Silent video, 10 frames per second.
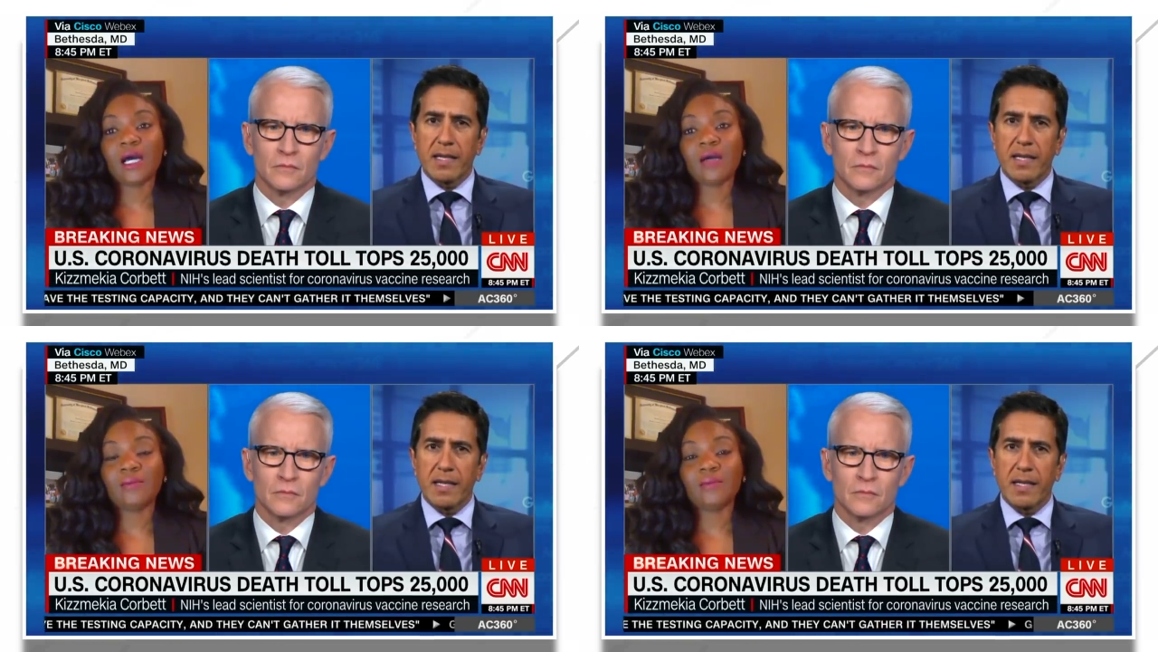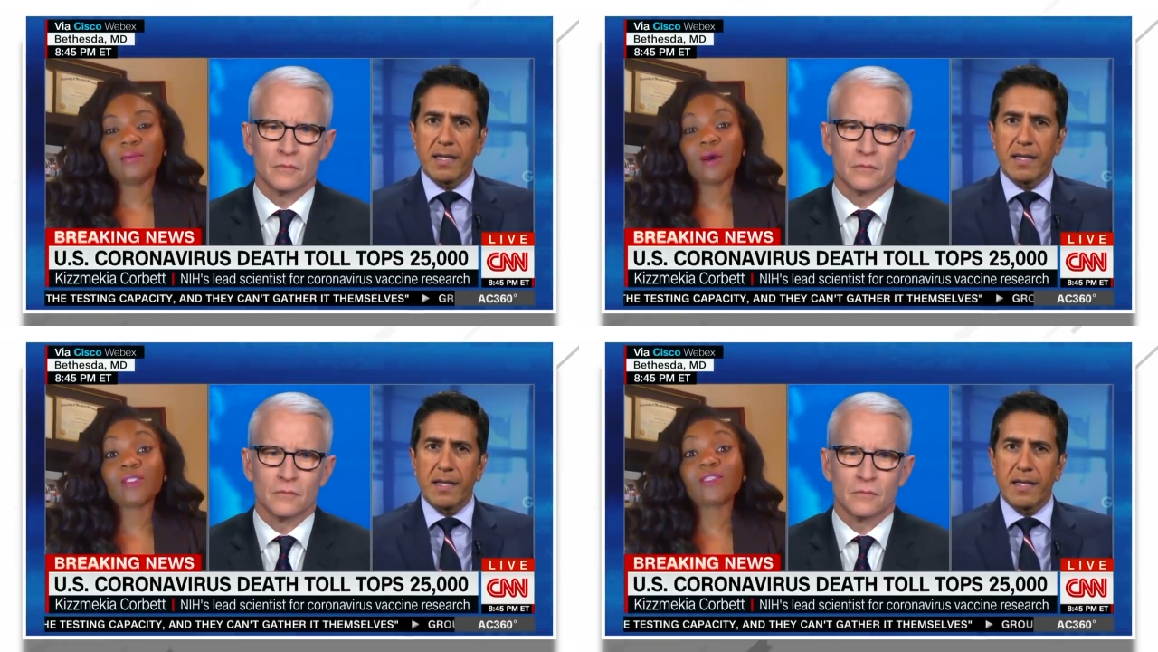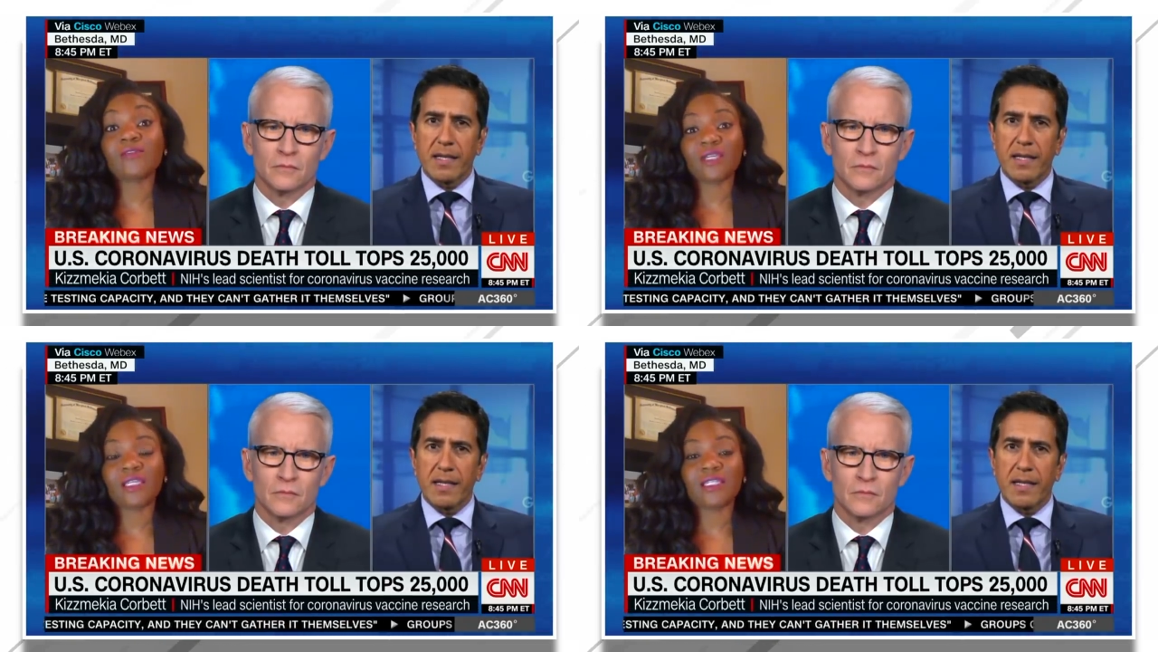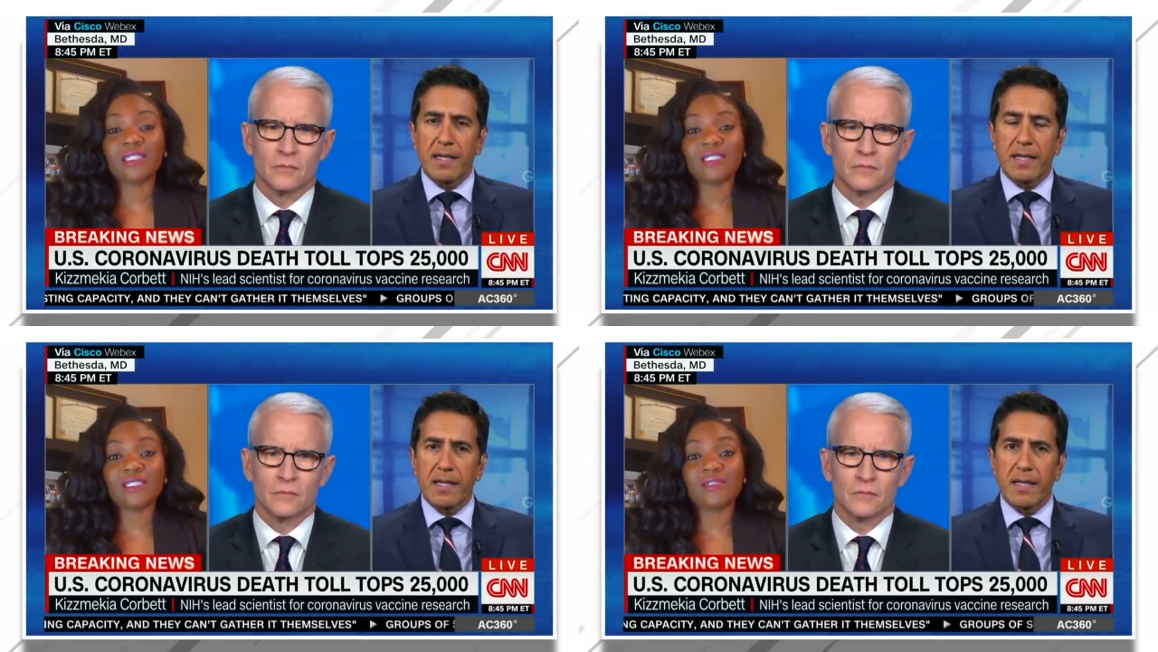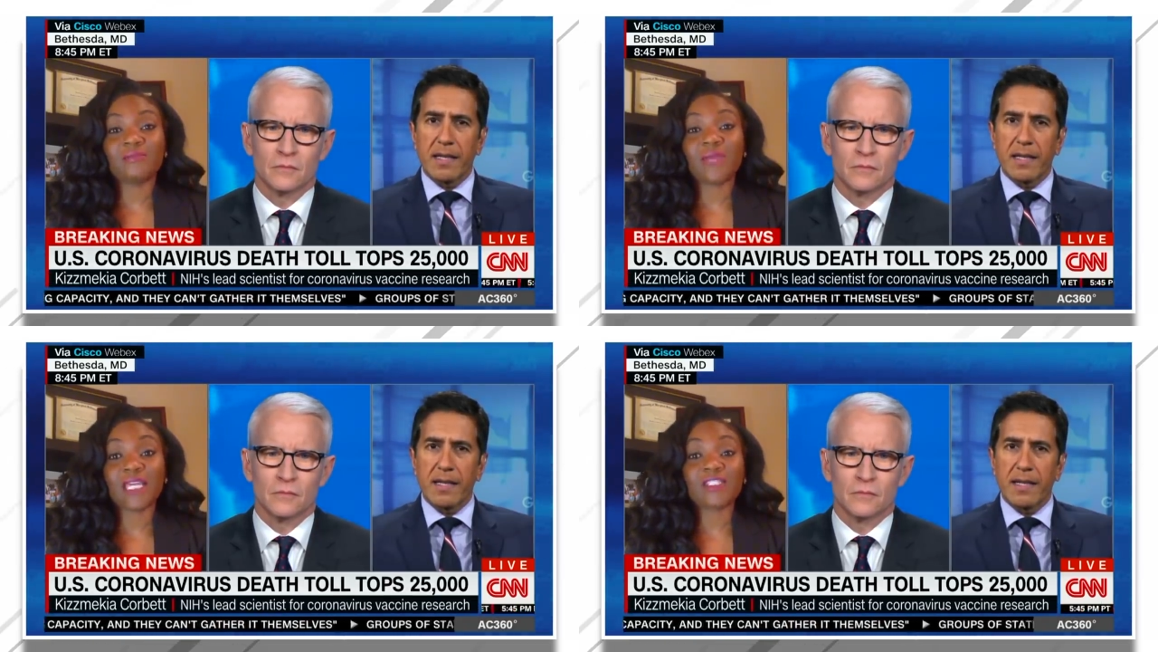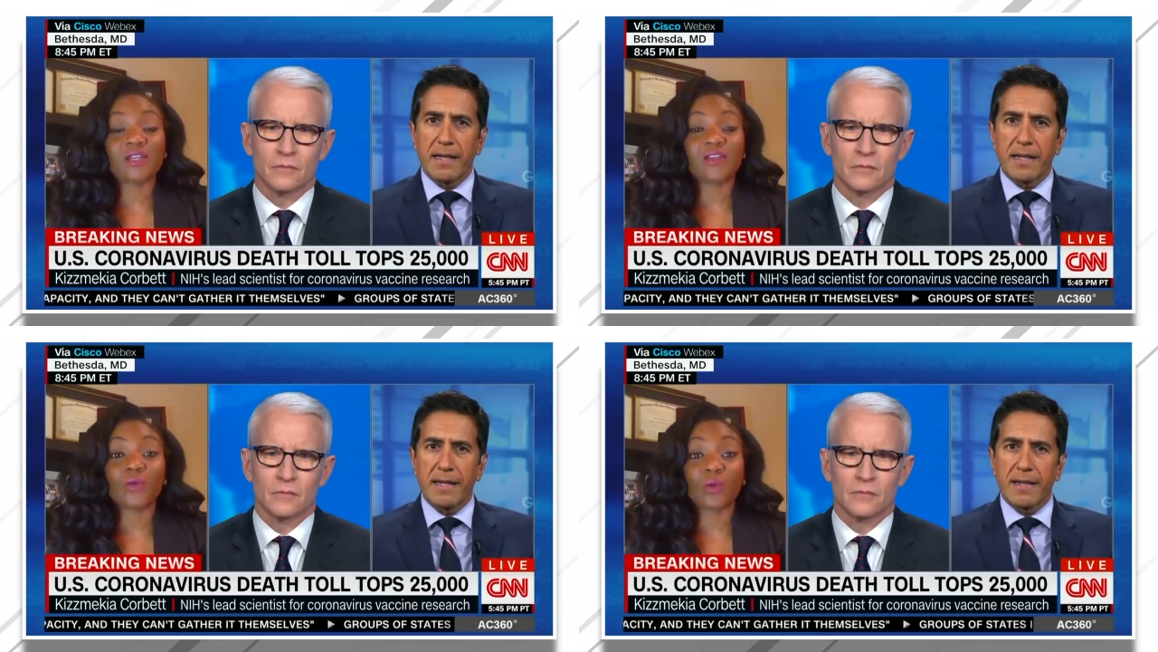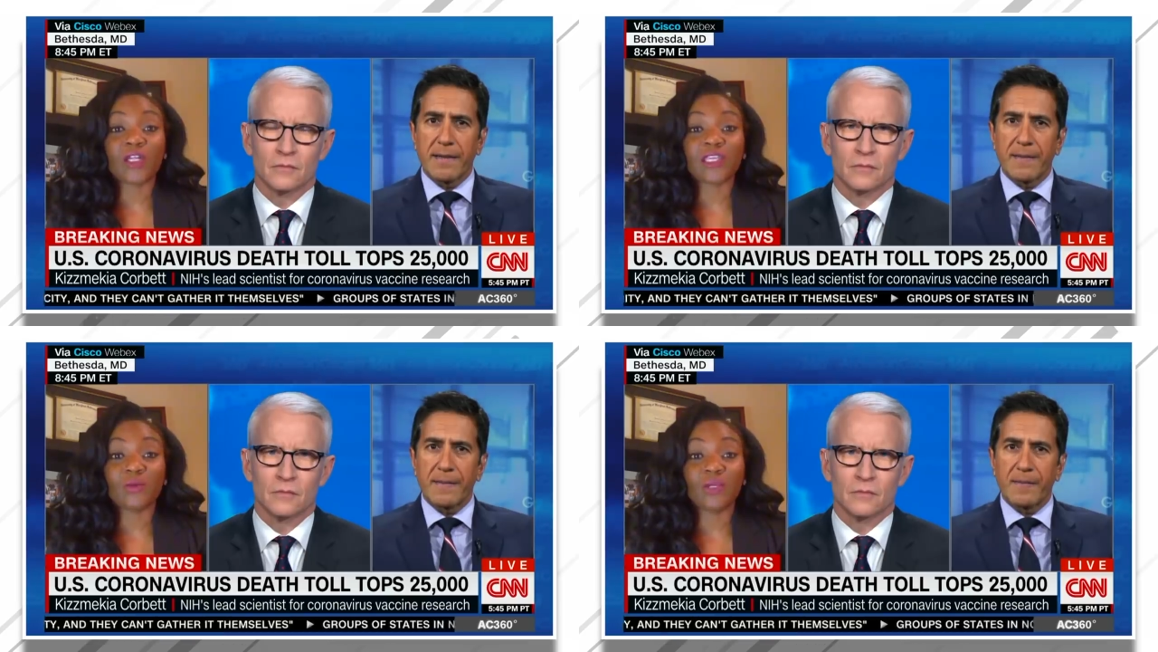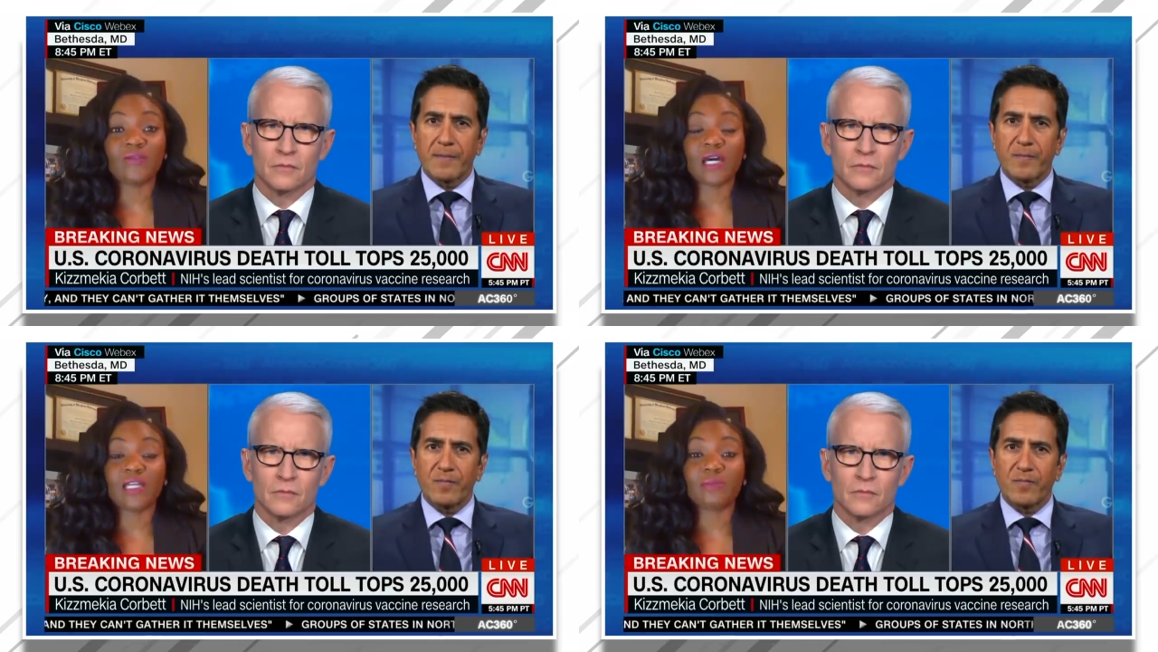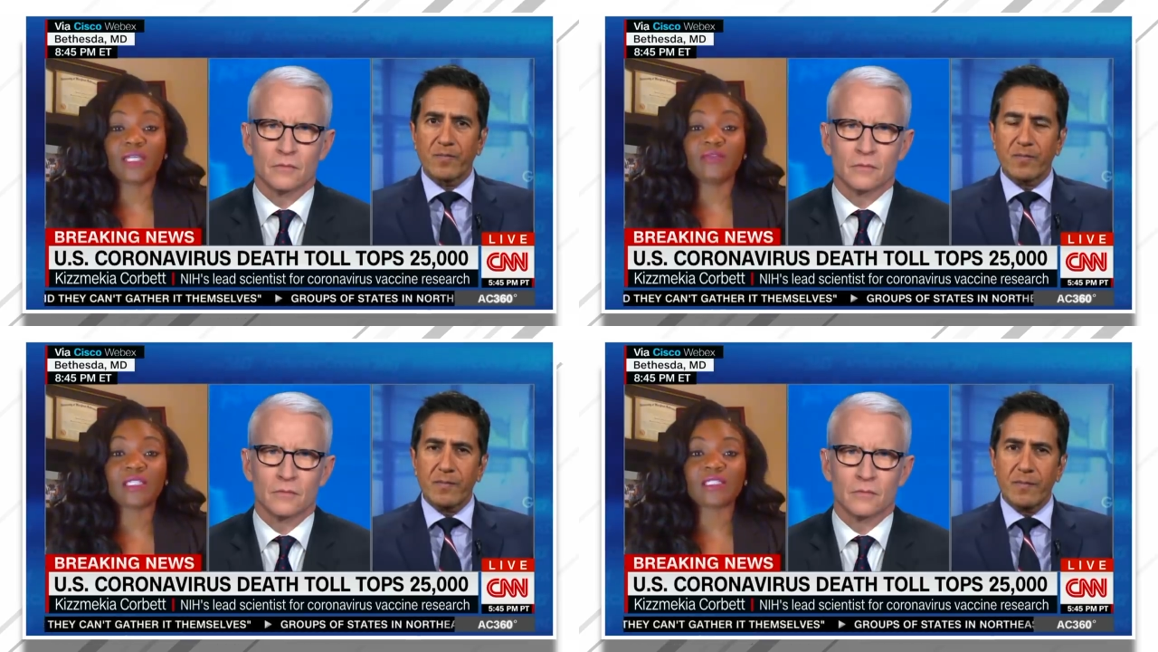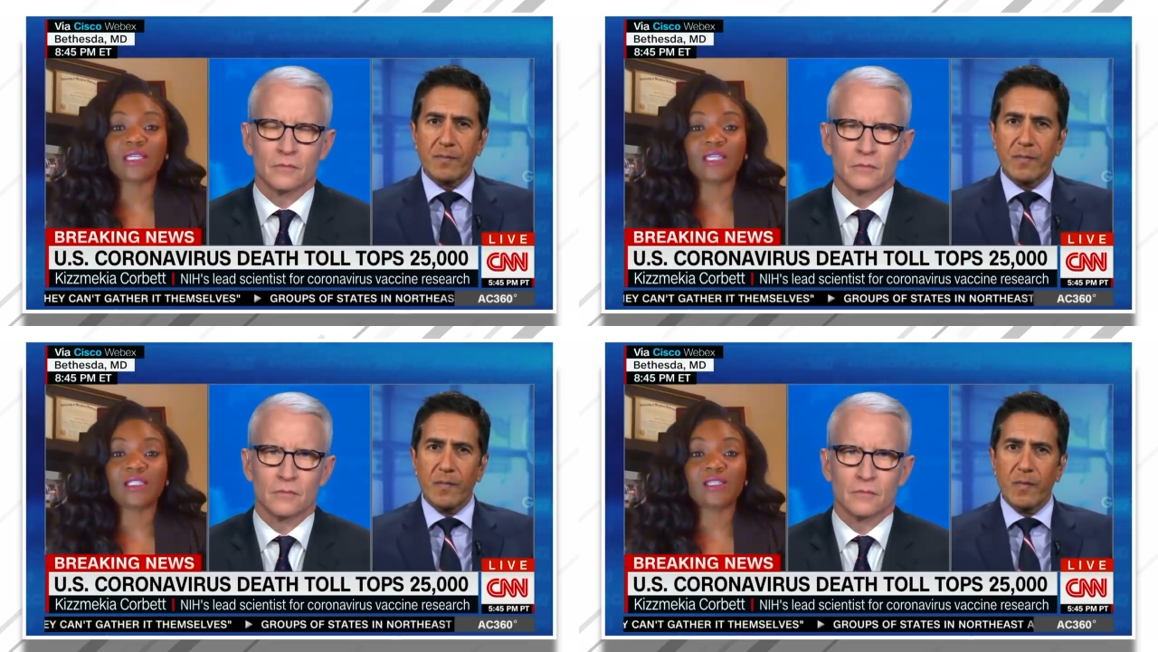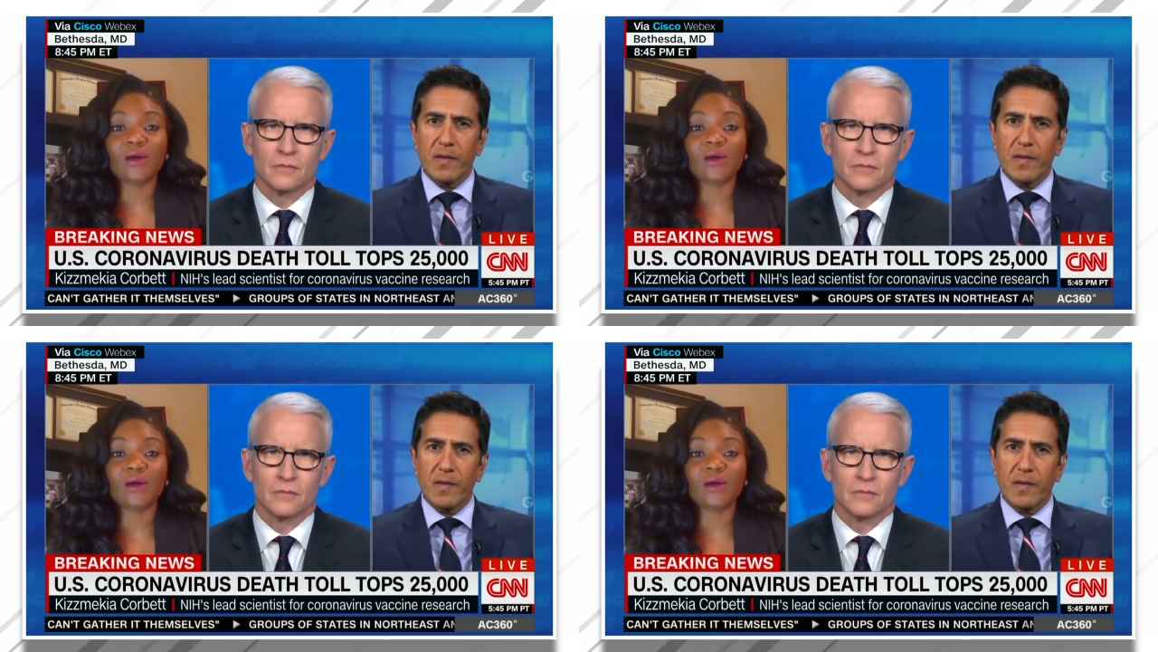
Speaker 1: Um, most of it is based on the work that we've done previously.